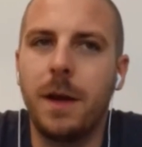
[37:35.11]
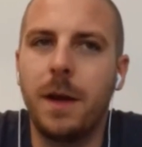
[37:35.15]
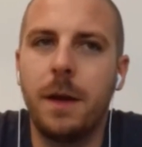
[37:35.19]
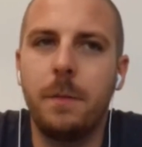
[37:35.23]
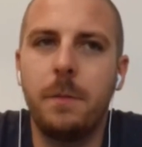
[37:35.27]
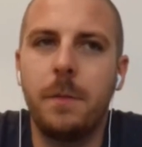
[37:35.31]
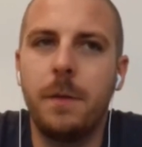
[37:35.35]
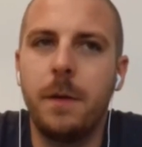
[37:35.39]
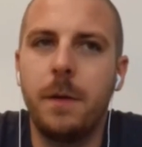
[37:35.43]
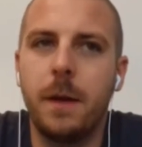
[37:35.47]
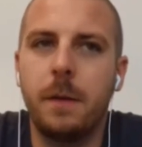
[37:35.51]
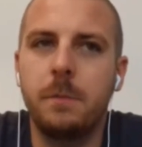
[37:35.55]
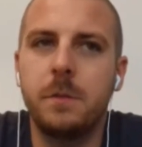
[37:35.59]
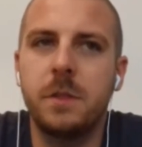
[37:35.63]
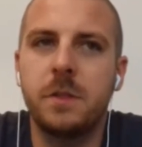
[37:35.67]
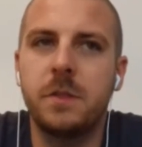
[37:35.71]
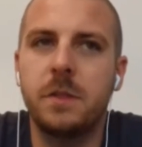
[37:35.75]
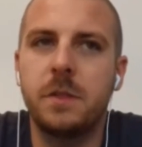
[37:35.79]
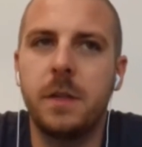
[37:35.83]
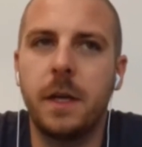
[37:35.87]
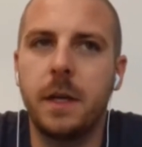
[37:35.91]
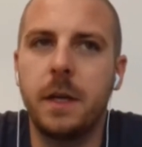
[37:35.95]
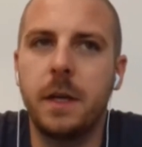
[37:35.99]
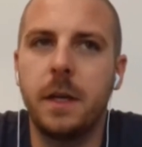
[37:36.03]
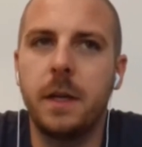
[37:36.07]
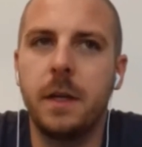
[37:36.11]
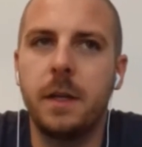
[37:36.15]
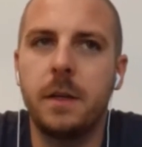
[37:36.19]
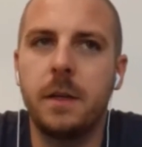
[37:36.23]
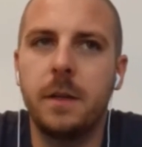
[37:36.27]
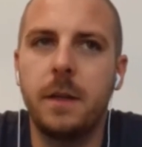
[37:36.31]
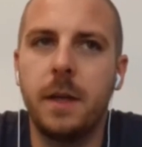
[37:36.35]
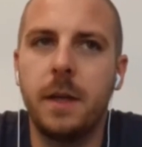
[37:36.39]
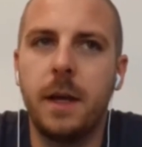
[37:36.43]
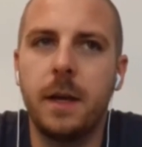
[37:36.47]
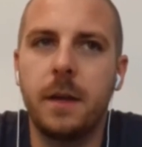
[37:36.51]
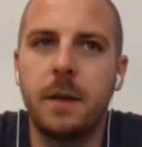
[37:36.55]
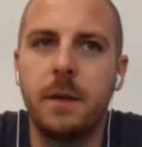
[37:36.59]
I'm just not getting into
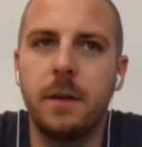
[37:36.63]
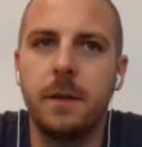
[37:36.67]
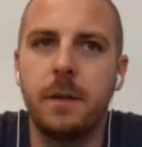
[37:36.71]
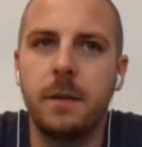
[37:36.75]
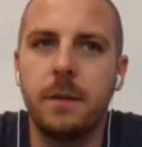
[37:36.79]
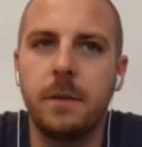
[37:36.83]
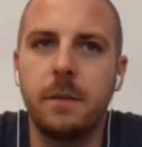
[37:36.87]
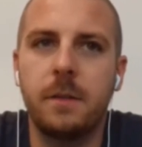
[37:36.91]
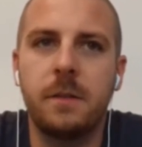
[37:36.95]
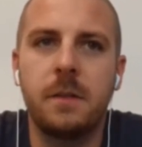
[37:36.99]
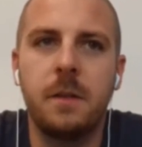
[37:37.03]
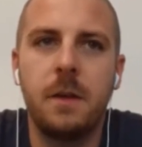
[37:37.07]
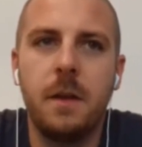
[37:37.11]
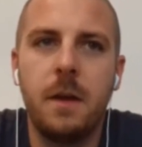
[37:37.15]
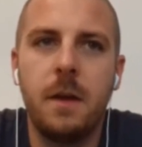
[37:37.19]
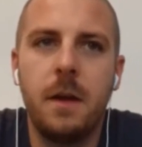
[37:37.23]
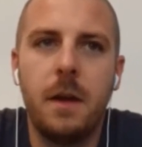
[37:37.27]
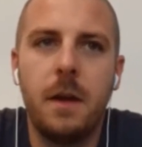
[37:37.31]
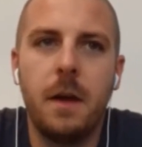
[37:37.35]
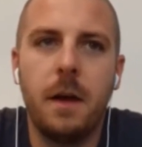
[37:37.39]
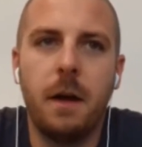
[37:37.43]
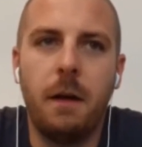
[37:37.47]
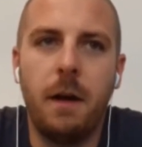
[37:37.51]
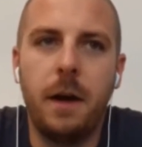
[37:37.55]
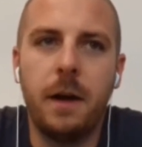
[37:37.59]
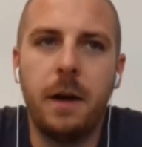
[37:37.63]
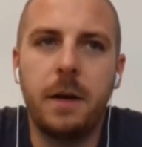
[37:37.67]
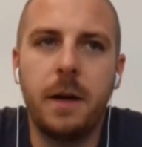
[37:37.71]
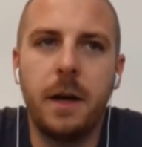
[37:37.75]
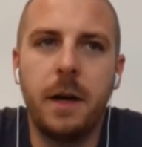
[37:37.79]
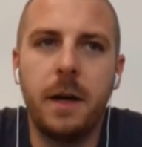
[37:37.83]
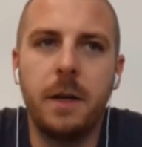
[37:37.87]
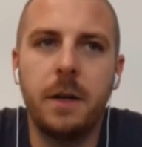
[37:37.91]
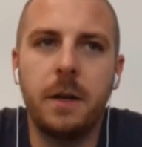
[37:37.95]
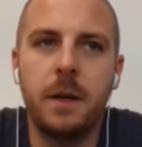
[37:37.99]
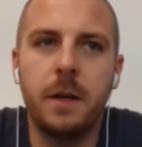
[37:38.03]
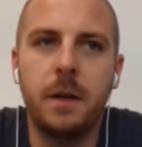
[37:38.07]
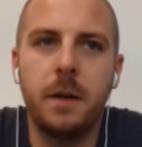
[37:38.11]
that because I
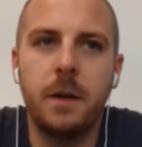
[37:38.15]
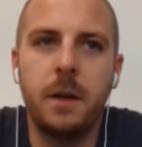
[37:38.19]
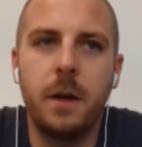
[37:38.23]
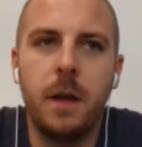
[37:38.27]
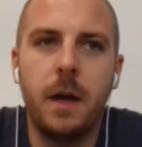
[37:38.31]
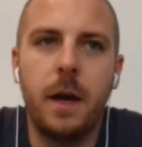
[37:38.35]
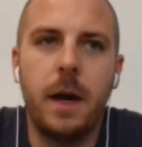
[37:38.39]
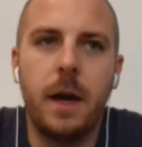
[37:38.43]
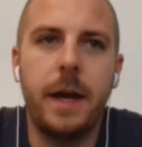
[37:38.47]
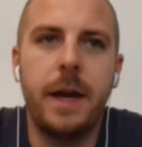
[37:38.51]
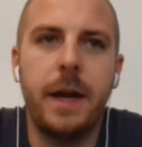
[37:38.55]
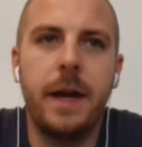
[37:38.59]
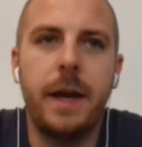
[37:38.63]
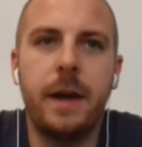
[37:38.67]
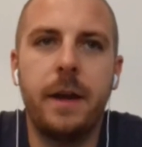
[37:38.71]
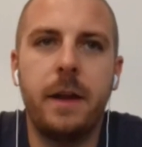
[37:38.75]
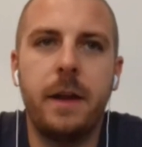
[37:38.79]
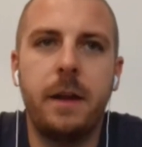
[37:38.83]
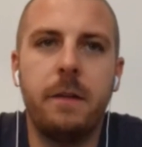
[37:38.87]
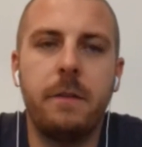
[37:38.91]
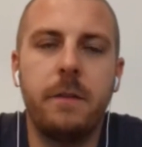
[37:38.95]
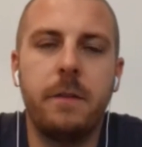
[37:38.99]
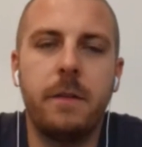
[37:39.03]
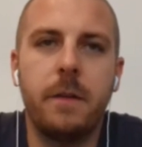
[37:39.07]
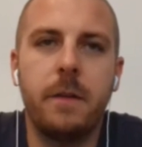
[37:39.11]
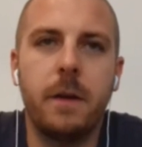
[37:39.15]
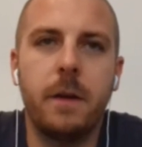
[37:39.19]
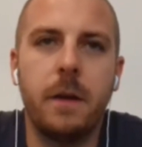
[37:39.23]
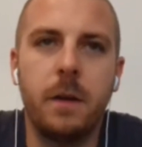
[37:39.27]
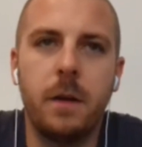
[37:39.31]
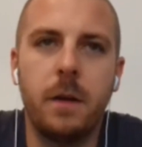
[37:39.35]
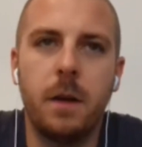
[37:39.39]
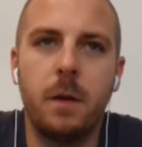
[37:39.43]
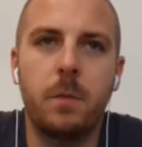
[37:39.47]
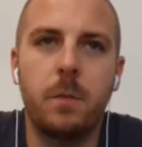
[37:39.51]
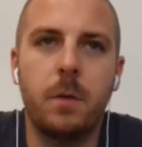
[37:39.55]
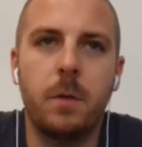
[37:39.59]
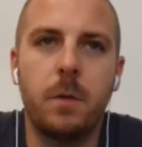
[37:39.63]
had a
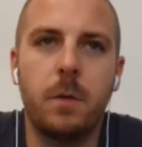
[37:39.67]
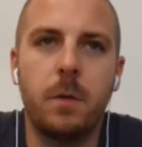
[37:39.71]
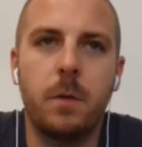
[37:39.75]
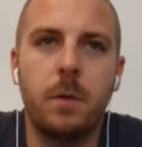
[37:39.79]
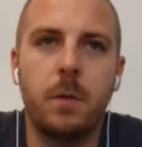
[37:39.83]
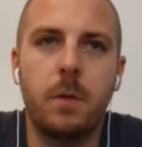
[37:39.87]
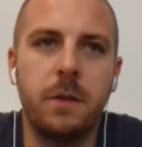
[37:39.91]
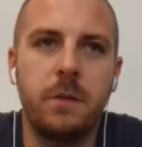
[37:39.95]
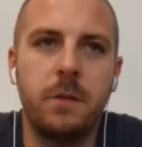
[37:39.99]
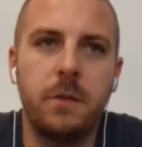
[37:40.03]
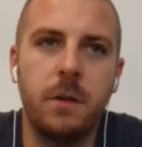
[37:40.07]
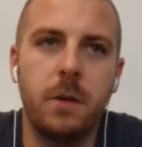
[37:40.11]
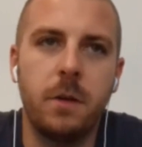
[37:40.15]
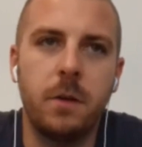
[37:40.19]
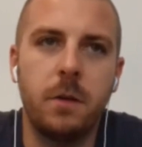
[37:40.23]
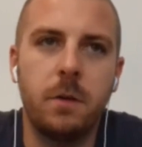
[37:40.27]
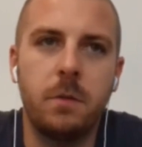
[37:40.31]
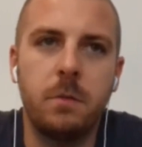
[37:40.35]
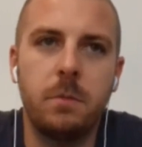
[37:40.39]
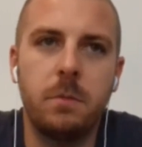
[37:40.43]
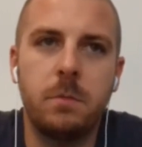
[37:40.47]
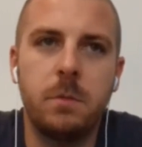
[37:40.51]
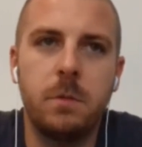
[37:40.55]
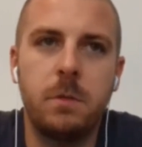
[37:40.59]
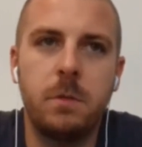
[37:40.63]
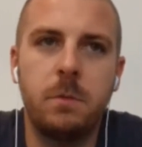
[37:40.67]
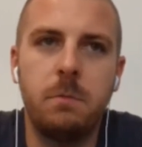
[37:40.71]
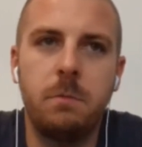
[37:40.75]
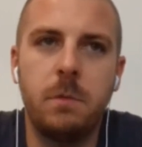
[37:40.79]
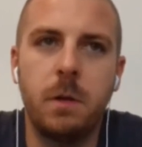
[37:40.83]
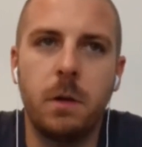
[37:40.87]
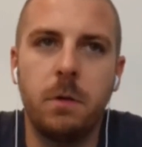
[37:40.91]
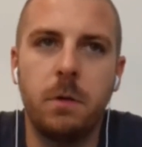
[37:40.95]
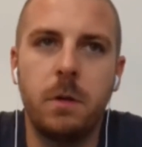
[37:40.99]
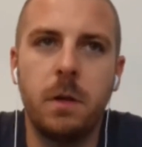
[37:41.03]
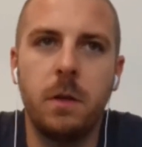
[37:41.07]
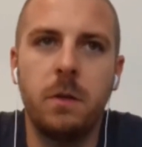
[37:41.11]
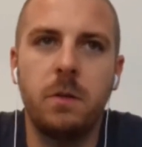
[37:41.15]
number of ICO
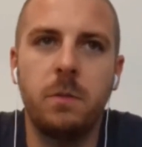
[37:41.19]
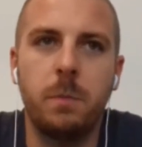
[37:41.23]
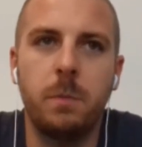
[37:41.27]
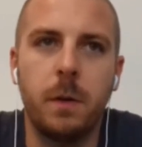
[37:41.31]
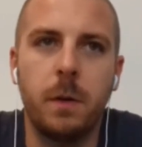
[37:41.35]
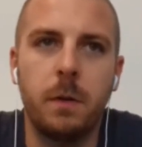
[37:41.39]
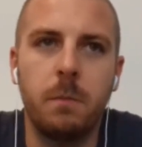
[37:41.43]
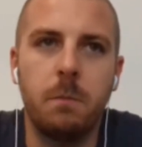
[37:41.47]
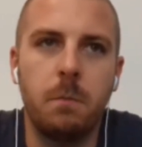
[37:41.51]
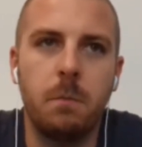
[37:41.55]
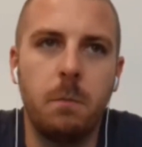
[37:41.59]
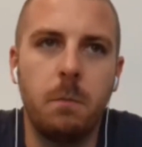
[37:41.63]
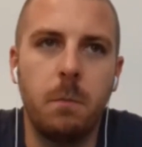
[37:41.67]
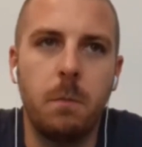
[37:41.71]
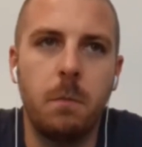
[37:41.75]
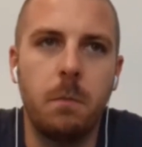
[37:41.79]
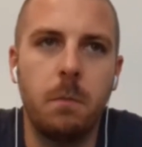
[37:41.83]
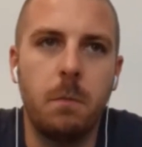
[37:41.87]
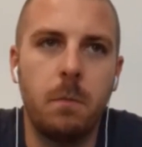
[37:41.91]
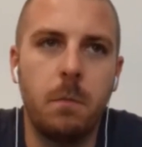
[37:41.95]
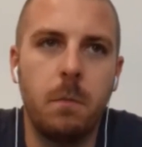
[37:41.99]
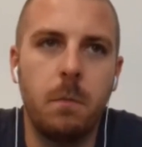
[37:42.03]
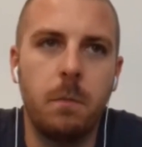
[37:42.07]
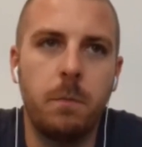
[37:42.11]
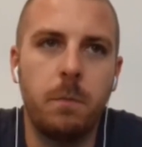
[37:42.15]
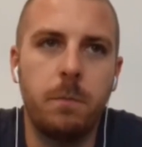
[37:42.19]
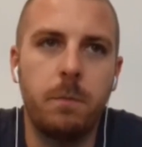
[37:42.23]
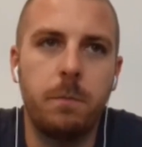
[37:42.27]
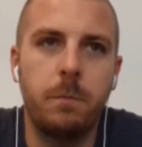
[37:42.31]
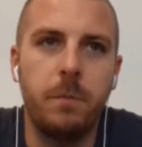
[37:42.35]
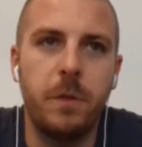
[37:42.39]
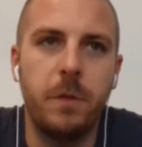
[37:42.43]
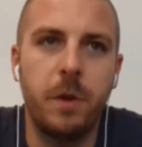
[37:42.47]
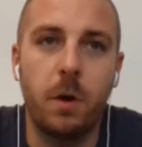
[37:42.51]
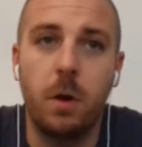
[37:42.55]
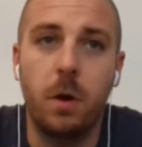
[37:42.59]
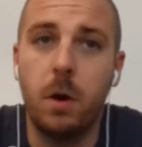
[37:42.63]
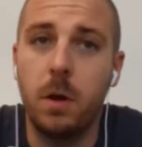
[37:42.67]
tokens, but
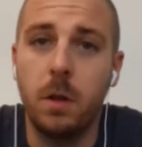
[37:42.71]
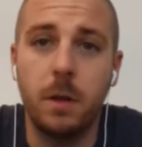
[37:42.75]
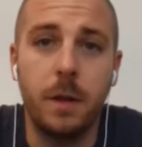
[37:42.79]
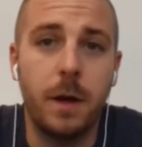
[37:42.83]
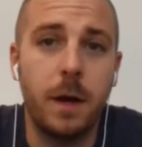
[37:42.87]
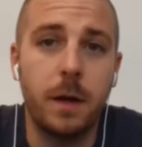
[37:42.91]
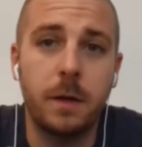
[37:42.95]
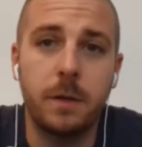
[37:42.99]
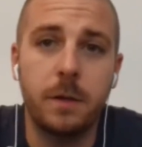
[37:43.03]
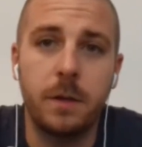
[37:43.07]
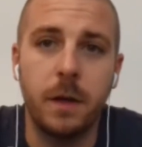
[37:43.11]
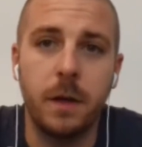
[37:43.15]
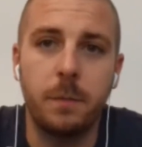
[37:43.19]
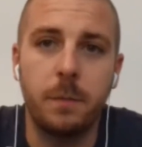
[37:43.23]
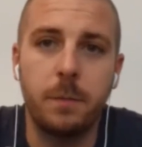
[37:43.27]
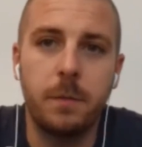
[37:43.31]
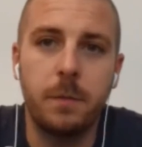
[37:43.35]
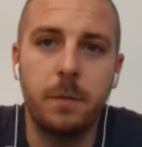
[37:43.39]
they're all locked up.